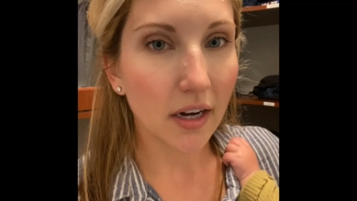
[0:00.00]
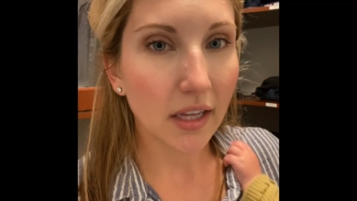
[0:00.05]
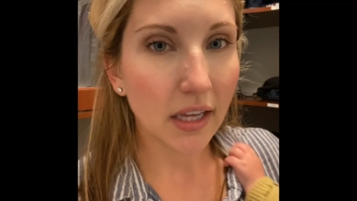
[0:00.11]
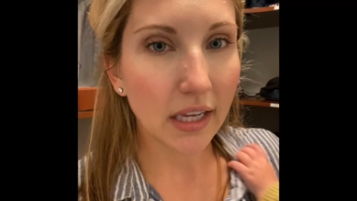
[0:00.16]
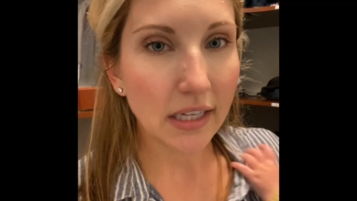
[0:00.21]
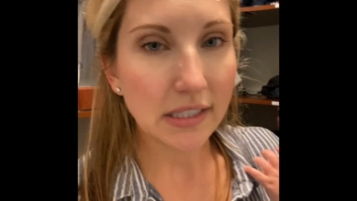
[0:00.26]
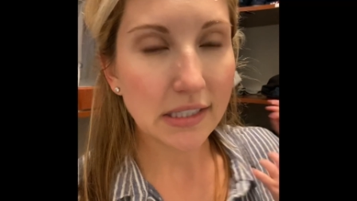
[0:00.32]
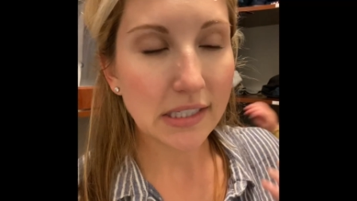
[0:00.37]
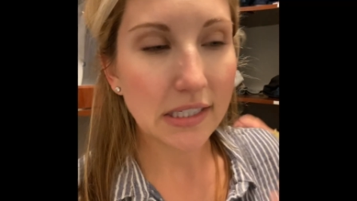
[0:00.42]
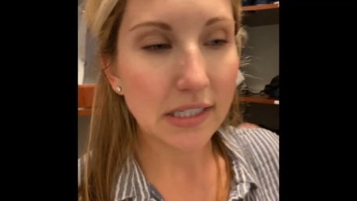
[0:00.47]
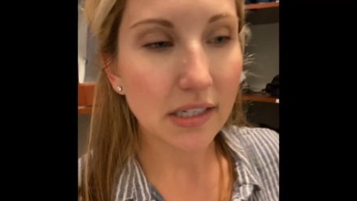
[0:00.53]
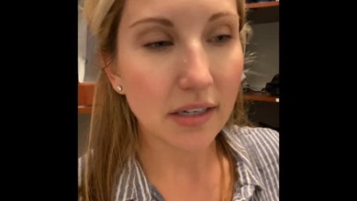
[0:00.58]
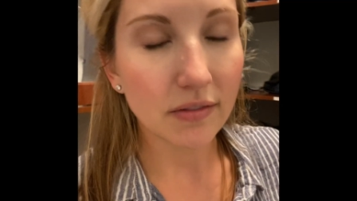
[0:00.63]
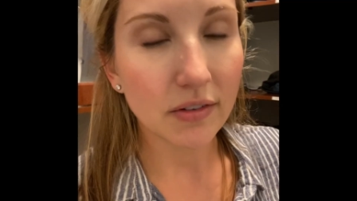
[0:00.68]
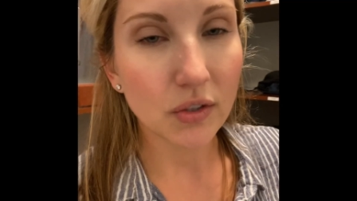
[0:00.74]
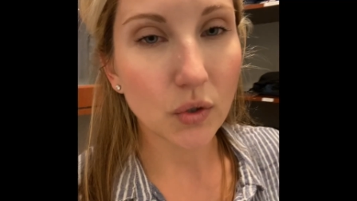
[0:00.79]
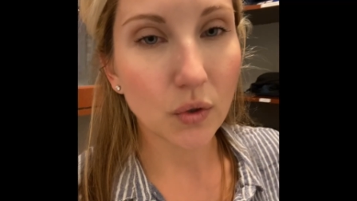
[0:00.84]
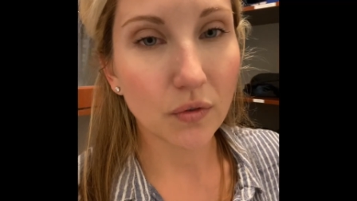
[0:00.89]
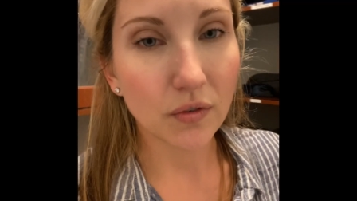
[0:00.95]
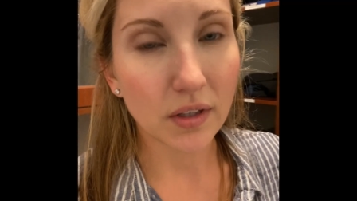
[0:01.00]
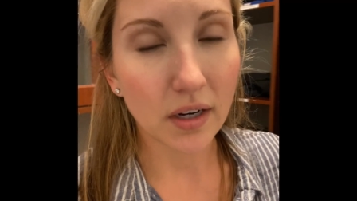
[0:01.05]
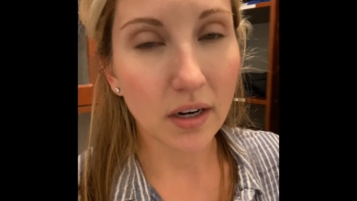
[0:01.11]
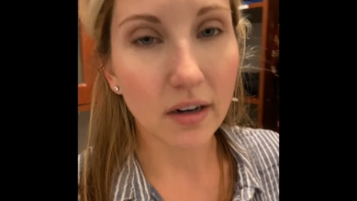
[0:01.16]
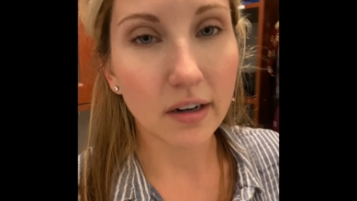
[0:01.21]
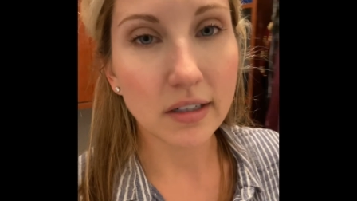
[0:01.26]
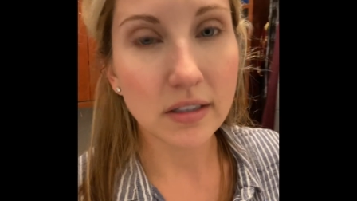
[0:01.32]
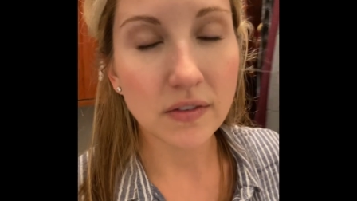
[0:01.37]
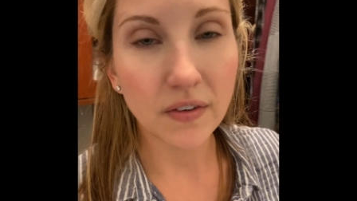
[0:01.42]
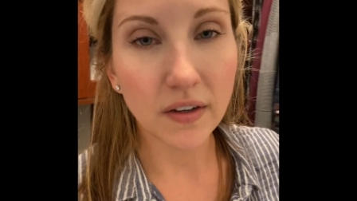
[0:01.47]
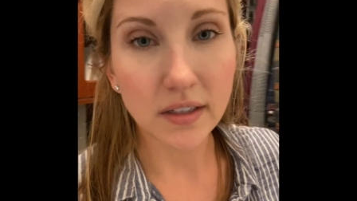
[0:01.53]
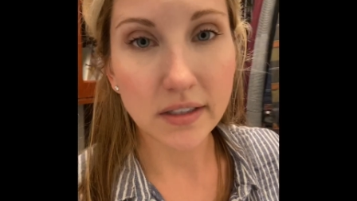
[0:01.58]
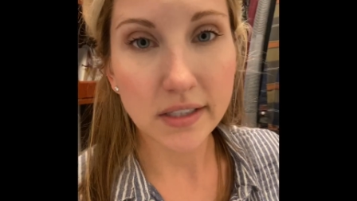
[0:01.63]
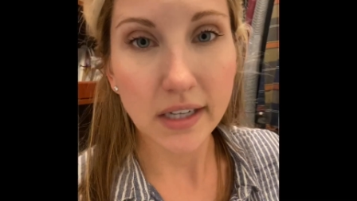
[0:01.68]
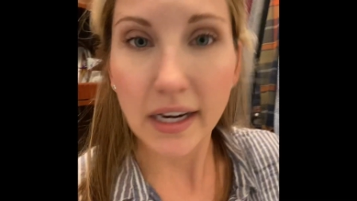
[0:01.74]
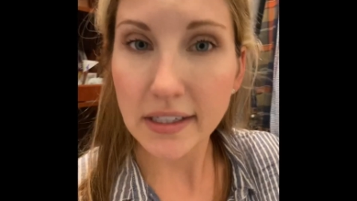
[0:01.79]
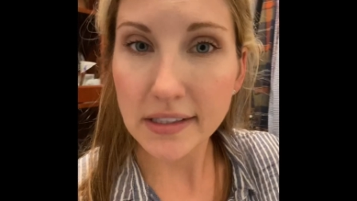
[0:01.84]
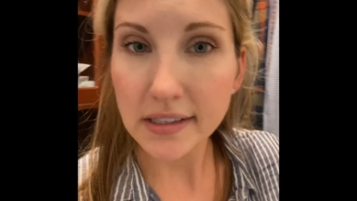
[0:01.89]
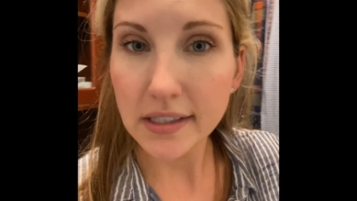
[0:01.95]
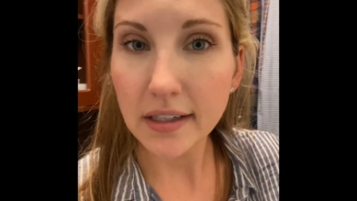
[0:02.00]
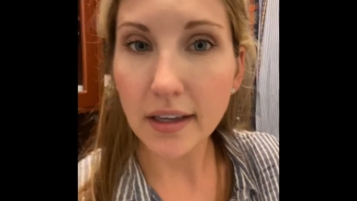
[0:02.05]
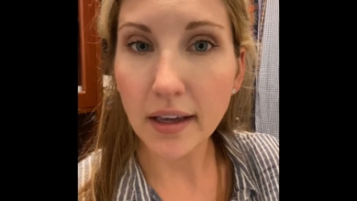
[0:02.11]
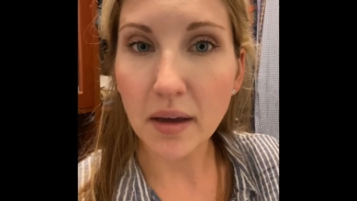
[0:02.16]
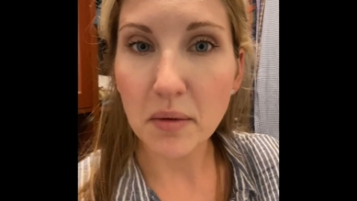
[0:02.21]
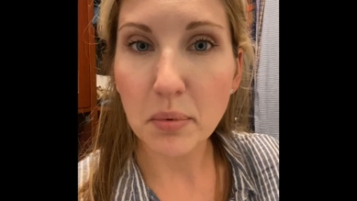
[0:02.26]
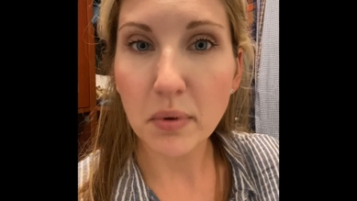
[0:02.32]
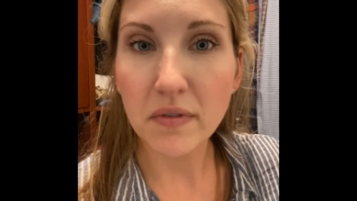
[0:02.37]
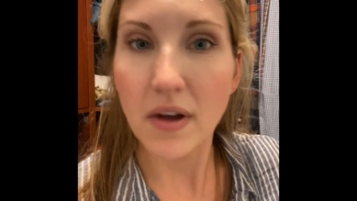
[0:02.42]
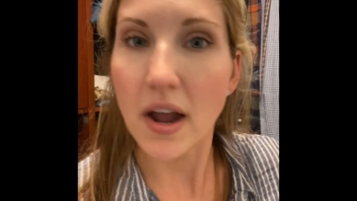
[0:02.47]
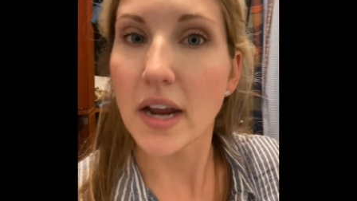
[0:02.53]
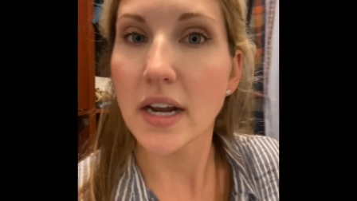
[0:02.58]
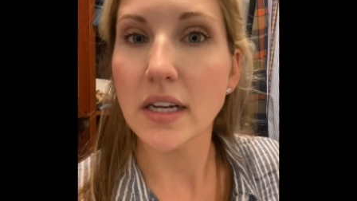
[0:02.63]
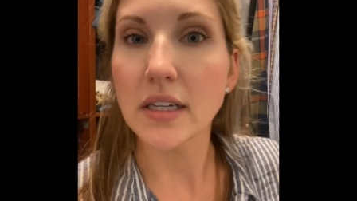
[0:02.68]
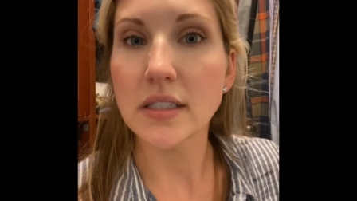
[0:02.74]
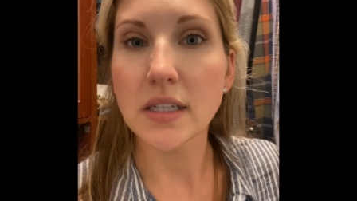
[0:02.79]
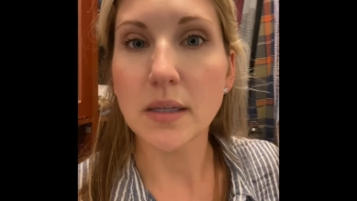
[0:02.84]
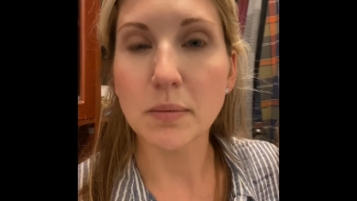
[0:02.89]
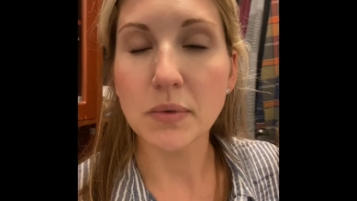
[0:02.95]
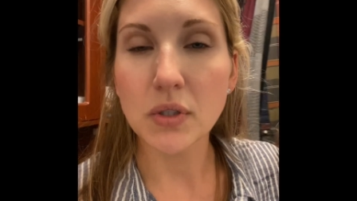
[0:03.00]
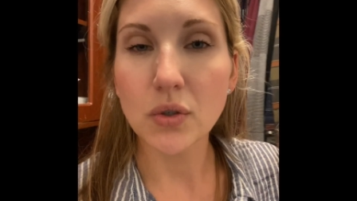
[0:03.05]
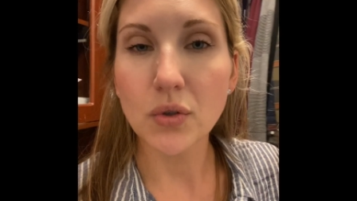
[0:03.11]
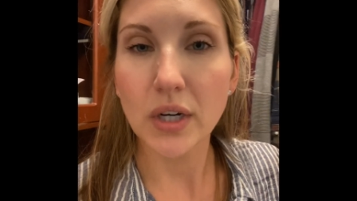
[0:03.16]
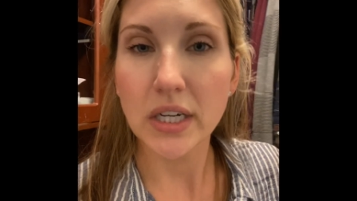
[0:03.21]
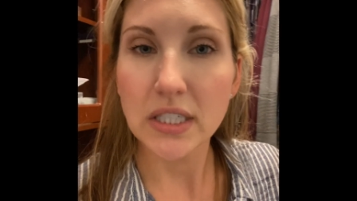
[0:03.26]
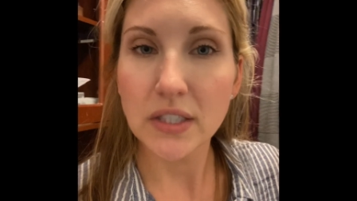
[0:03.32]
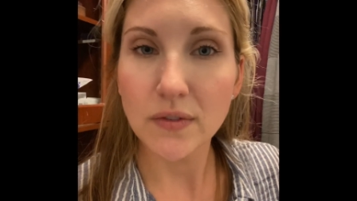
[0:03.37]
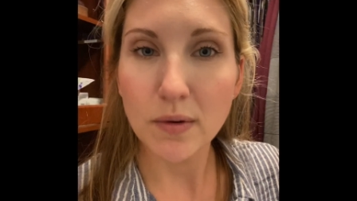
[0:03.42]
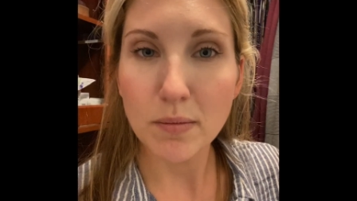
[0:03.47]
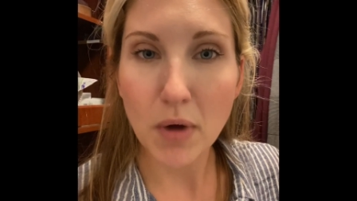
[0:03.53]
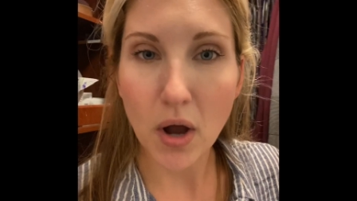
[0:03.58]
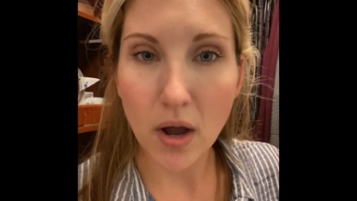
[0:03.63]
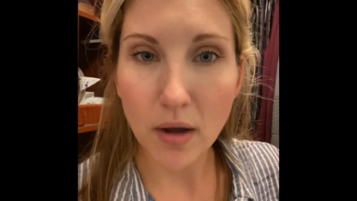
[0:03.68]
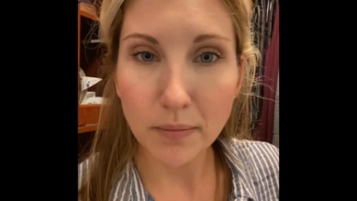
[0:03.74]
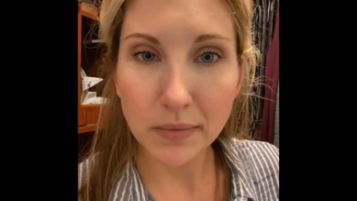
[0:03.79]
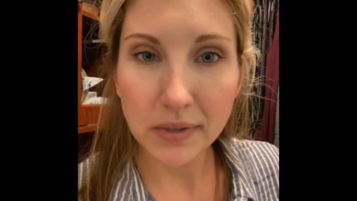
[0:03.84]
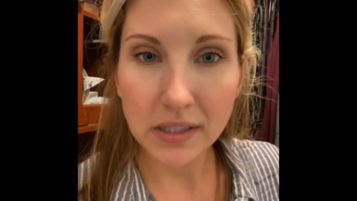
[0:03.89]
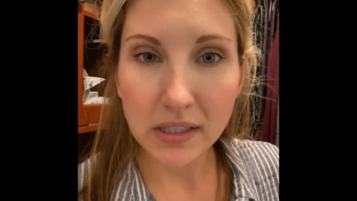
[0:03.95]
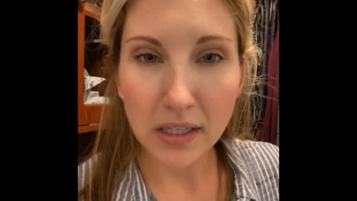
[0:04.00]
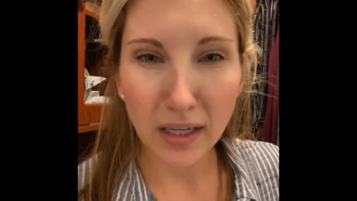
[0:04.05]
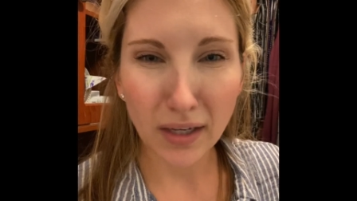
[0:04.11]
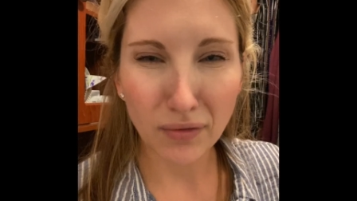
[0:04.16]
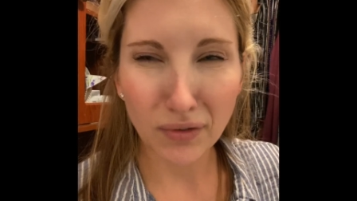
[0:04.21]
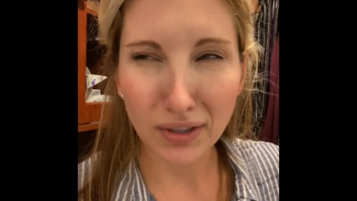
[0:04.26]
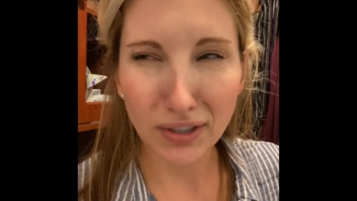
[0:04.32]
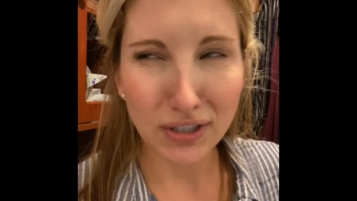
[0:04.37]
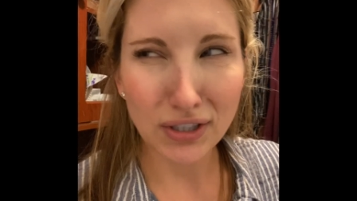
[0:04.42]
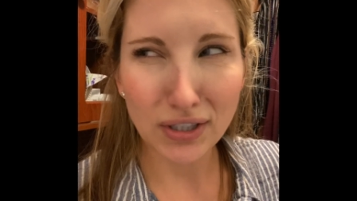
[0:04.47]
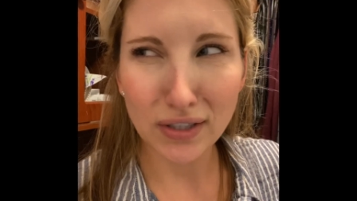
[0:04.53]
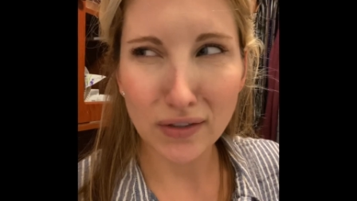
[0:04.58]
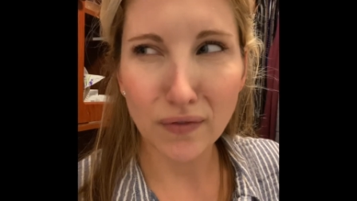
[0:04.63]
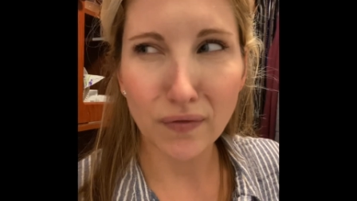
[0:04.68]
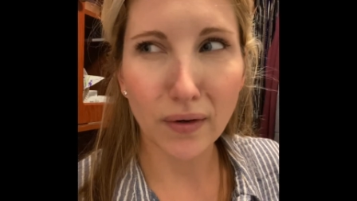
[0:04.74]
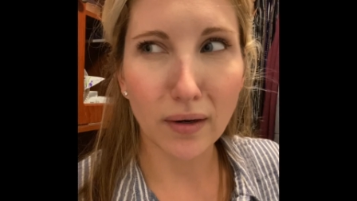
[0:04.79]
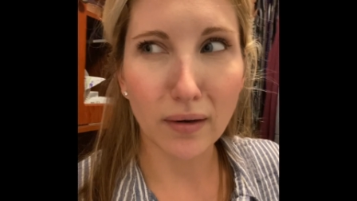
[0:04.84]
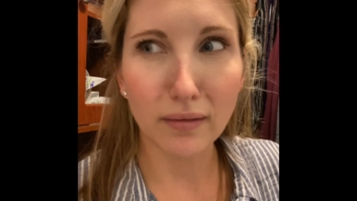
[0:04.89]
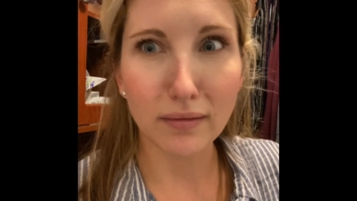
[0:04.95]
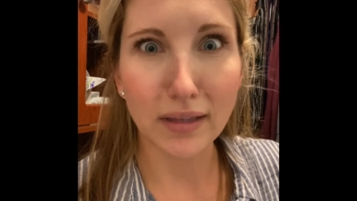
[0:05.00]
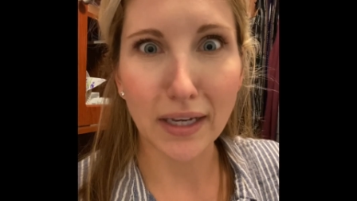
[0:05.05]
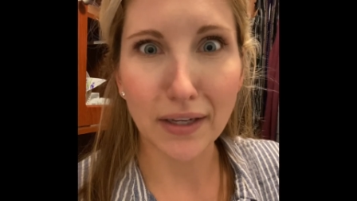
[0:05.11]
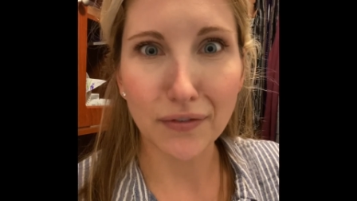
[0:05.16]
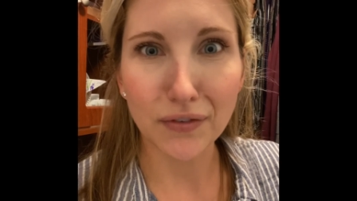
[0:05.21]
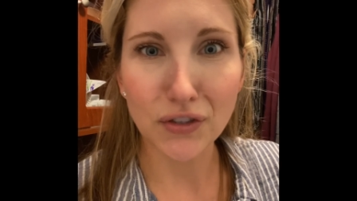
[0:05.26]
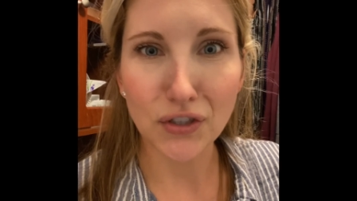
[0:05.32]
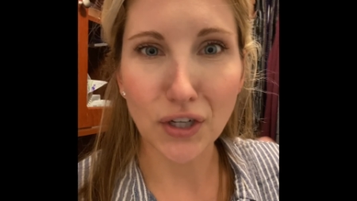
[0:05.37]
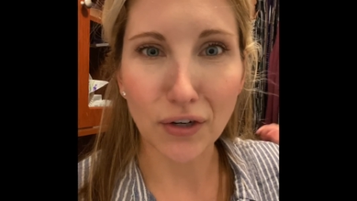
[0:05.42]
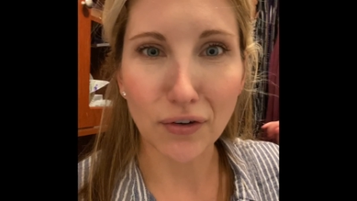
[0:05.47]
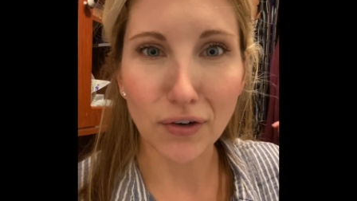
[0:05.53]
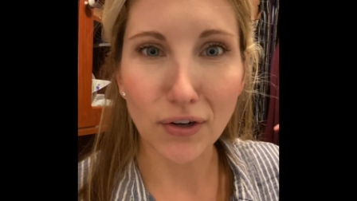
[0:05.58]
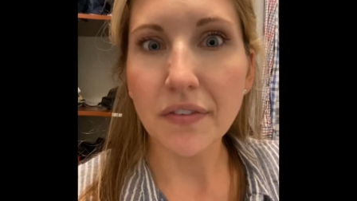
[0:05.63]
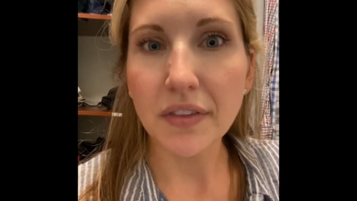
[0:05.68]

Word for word: KC Davis over there is fantastic at providing tips and tricks for moms and really just for life in general.